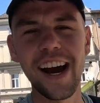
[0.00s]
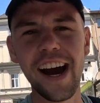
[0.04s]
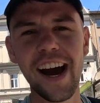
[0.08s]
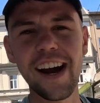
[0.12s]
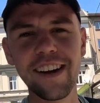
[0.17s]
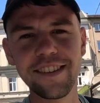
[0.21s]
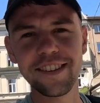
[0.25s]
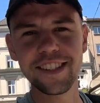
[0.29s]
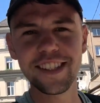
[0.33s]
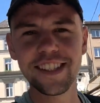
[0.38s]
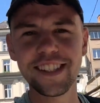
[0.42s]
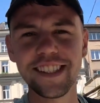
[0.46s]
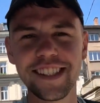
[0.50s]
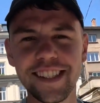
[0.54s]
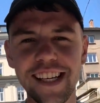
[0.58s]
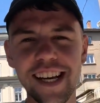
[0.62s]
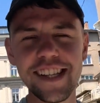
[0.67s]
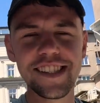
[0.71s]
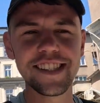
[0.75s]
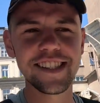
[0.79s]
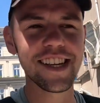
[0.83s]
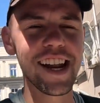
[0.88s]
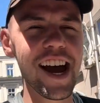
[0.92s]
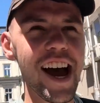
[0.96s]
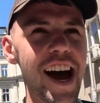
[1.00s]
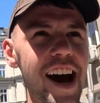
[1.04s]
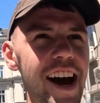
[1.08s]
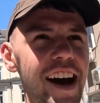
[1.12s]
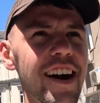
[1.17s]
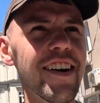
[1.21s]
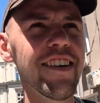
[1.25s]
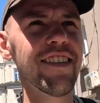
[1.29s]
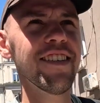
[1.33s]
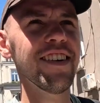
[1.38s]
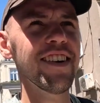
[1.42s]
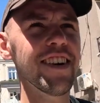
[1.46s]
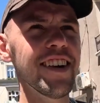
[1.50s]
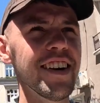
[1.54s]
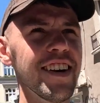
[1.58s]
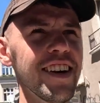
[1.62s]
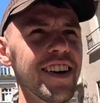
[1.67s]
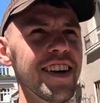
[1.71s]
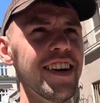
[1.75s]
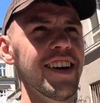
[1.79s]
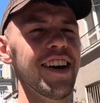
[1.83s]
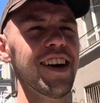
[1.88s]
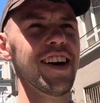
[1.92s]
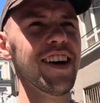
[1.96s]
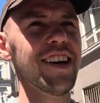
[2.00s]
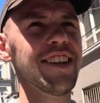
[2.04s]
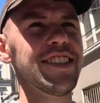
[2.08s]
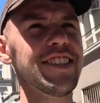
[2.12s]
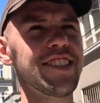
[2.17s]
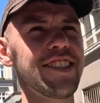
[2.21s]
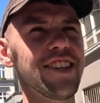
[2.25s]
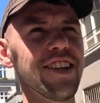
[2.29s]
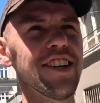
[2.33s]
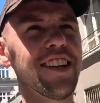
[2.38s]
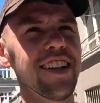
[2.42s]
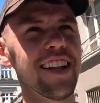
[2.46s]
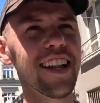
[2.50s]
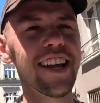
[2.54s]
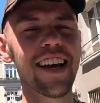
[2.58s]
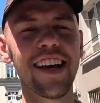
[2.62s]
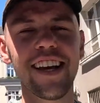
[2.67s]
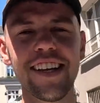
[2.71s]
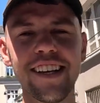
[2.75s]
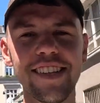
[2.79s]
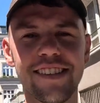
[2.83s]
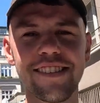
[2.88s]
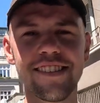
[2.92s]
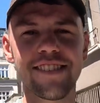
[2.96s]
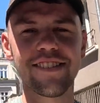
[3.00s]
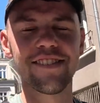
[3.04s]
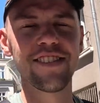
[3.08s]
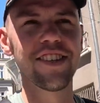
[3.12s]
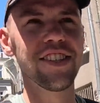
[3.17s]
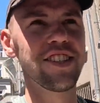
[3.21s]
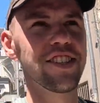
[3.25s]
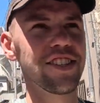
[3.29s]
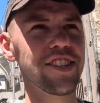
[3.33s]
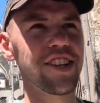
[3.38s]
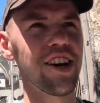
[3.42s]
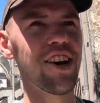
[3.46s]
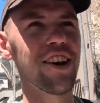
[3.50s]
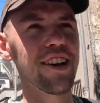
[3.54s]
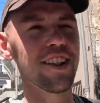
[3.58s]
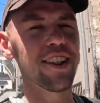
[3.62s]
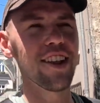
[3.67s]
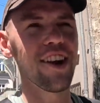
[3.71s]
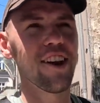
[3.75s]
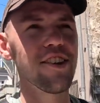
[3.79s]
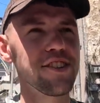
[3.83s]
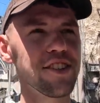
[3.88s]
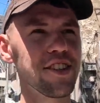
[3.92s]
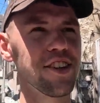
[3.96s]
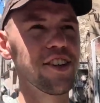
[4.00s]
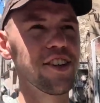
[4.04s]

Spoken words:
down to the centre now, and suddenly we just heard loads